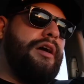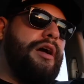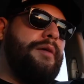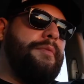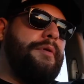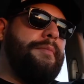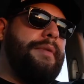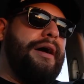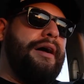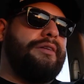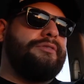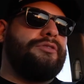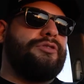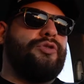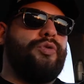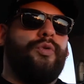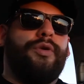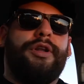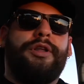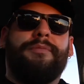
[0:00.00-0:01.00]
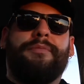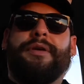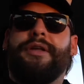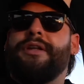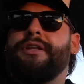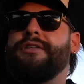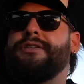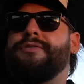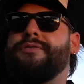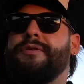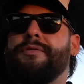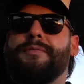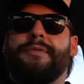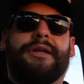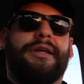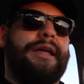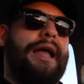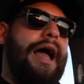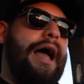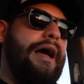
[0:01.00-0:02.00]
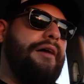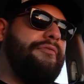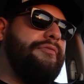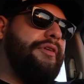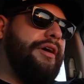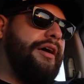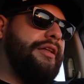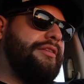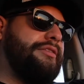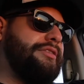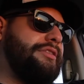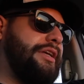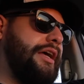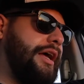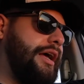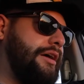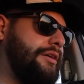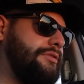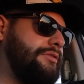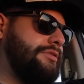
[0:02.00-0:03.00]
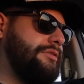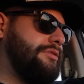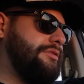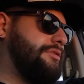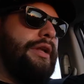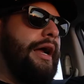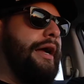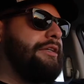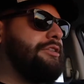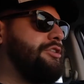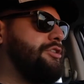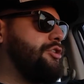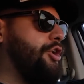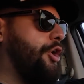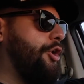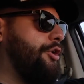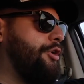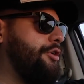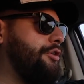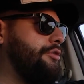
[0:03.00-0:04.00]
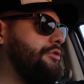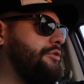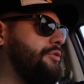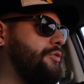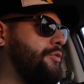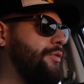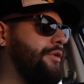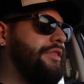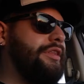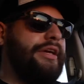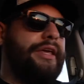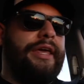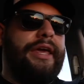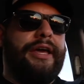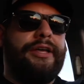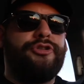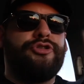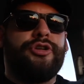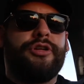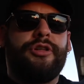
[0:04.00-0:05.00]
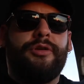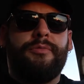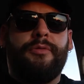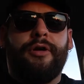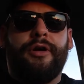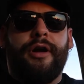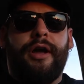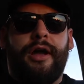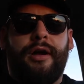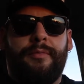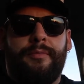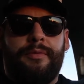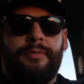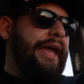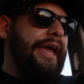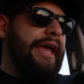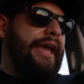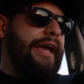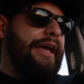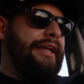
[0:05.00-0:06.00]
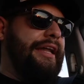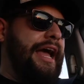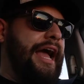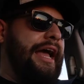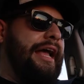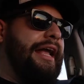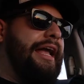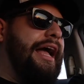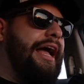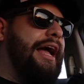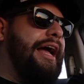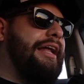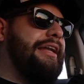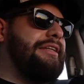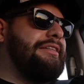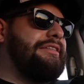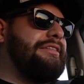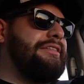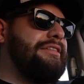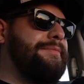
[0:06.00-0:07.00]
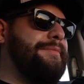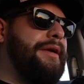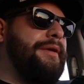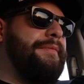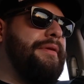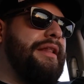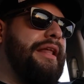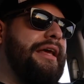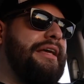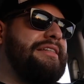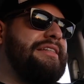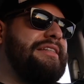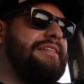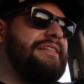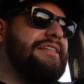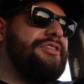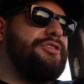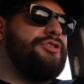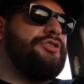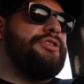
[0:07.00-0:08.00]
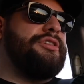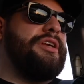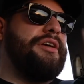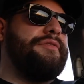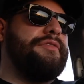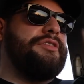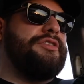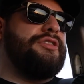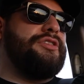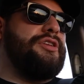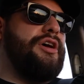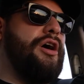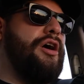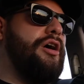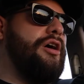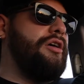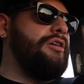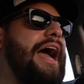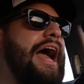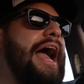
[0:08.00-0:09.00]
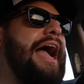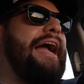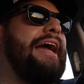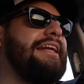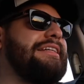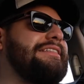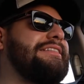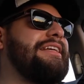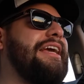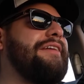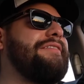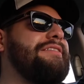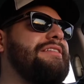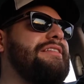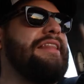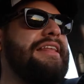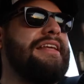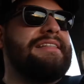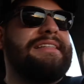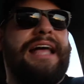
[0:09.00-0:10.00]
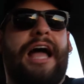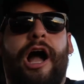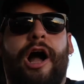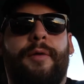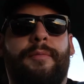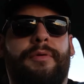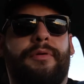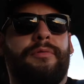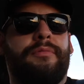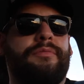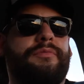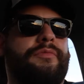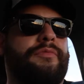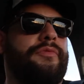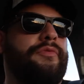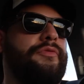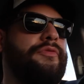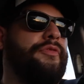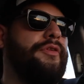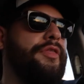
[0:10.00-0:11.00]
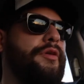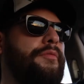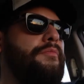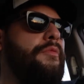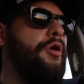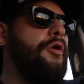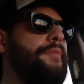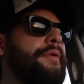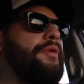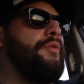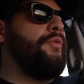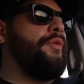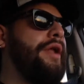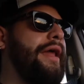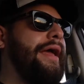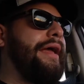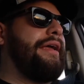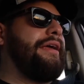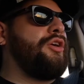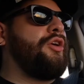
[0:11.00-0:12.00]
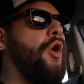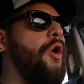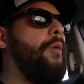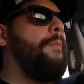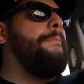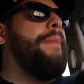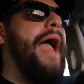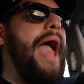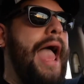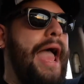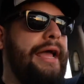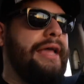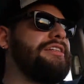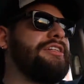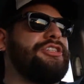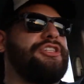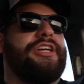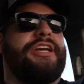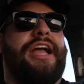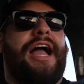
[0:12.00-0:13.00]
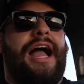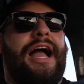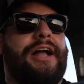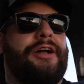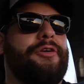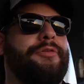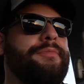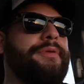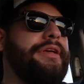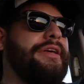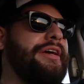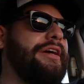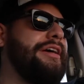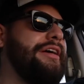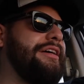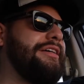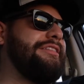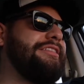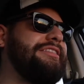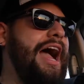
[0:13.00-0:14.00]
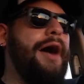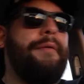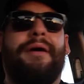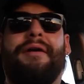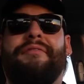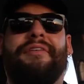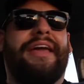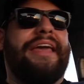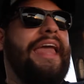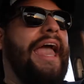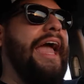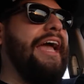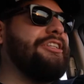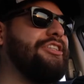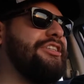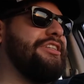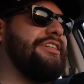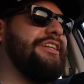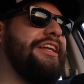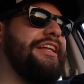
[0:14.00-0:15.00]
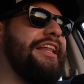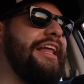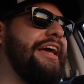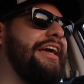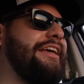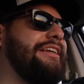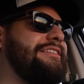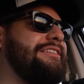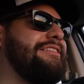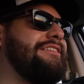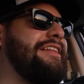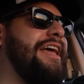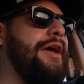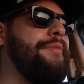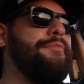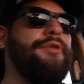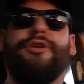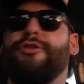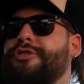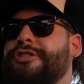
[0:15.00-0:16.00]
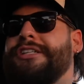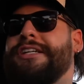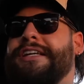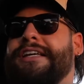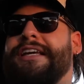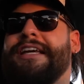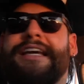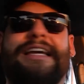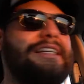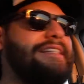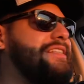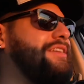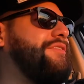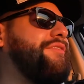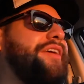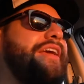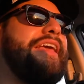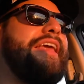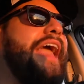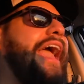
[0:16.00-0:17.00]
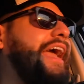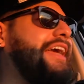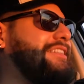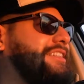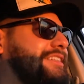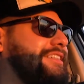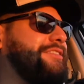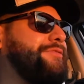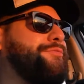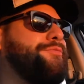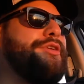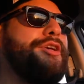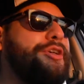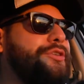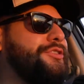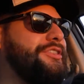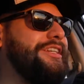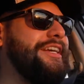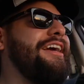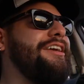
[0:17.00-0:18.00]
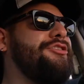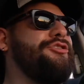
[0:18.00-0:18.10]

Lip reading: I'm about 20 minutes from the Godfather's house. I started with the Kendrick Lamar album and I got into maybe like 6 or 7 songs. I gotta save this album for the moment when I go back to Chicago because I'm on vacation and like that music isn't vacation music.